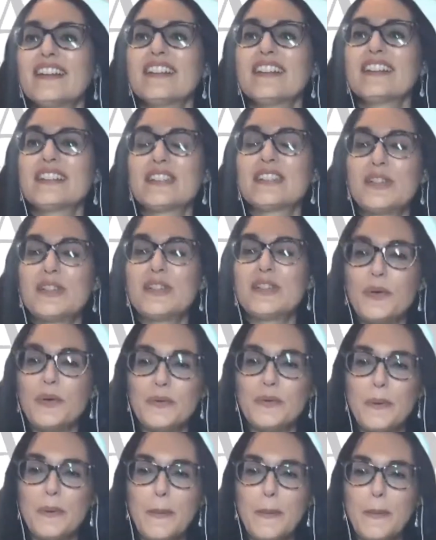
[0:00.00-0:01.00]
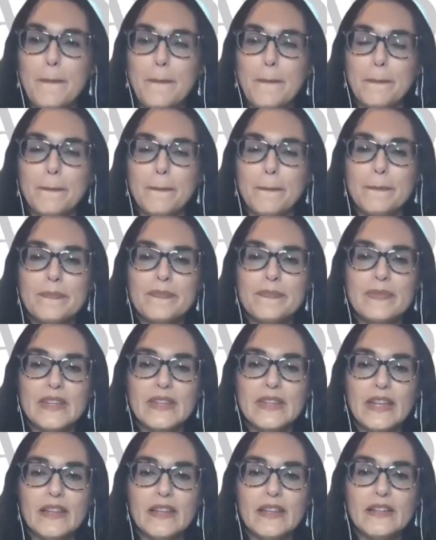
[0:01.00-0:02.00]
So
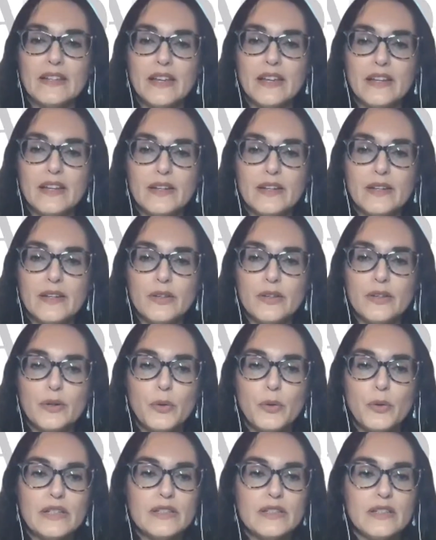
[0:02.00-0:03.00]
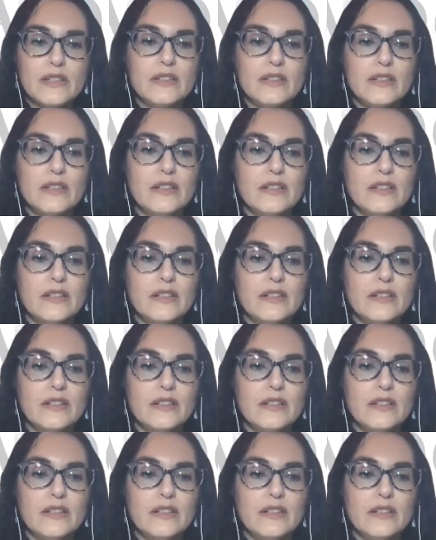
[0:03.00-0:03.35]
any other question?